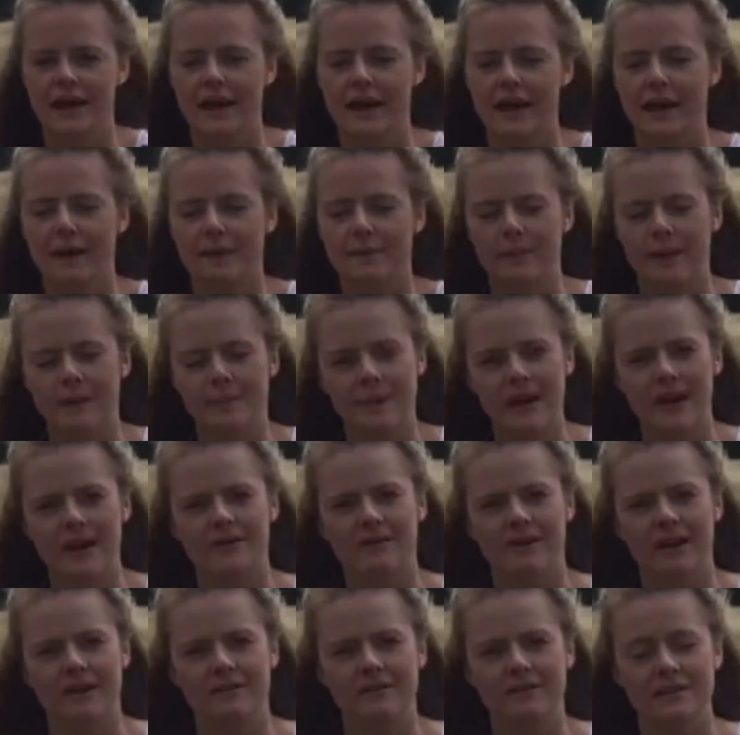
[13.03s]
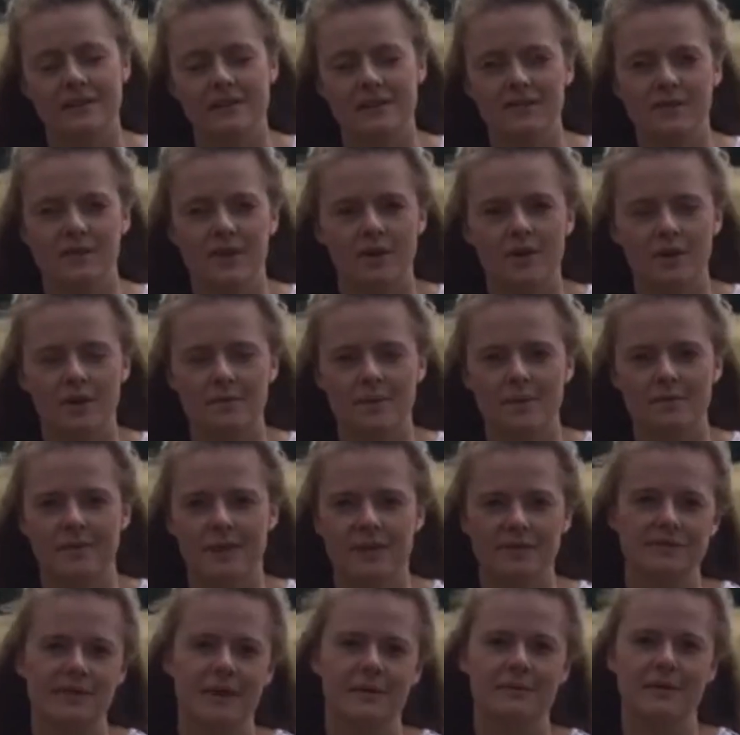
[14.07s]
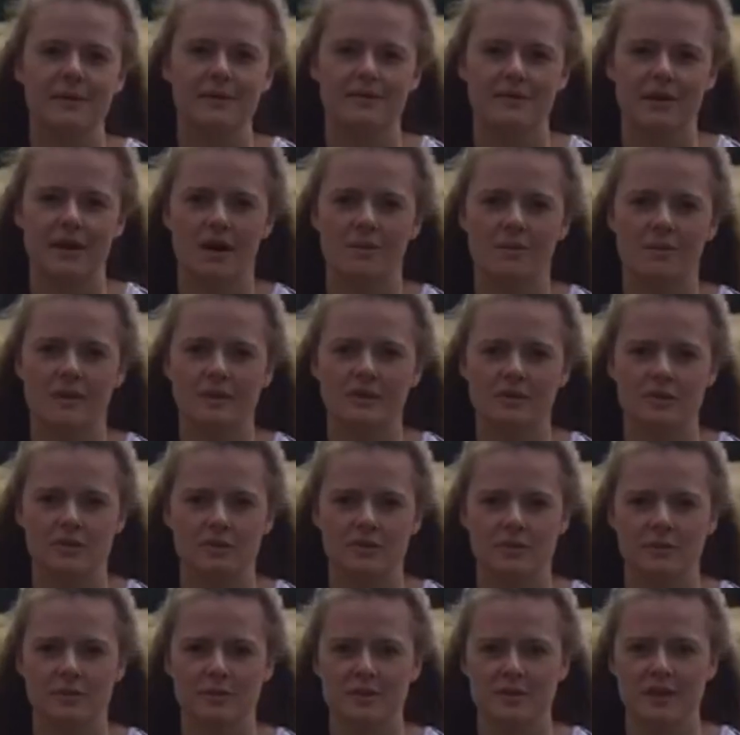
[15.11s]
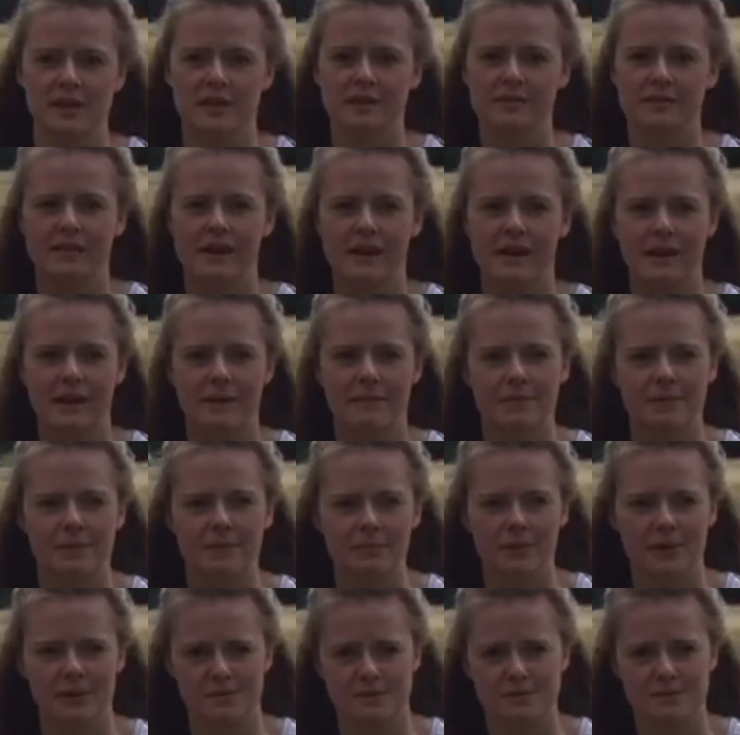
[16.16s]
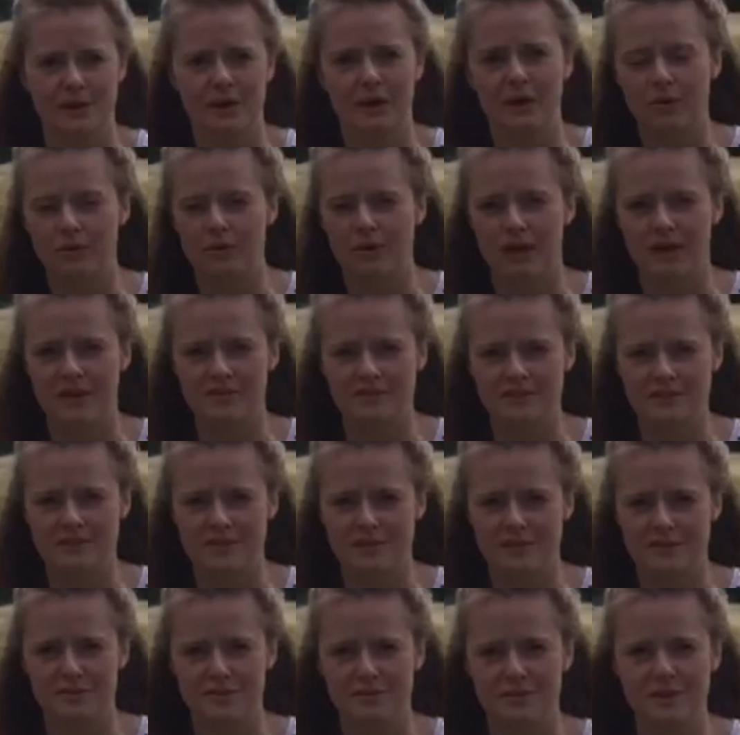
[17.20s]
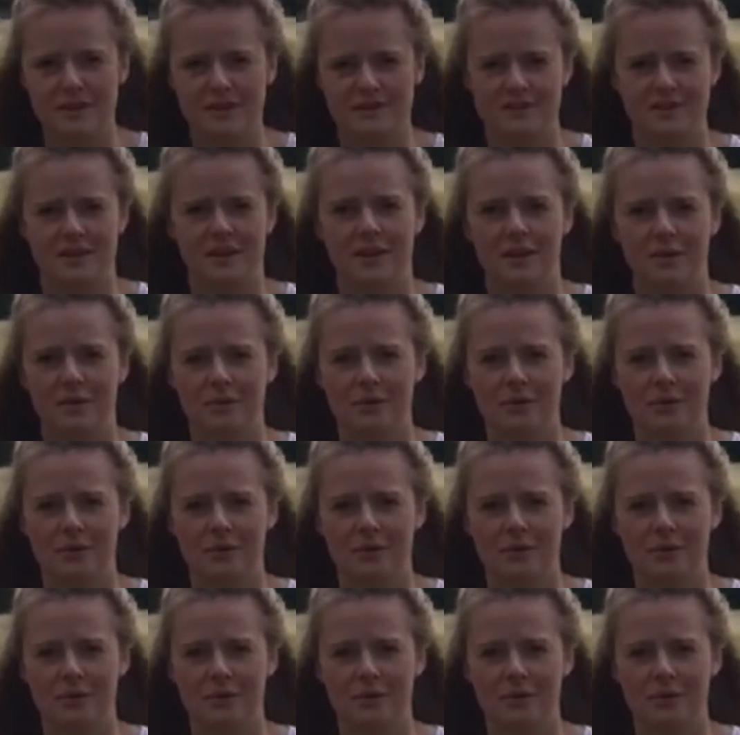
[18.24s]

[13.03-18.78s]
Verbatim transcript: Uh, my background is I've grown up on my family farm in Shropshire um, pretty much my whole life until a few weeks ago,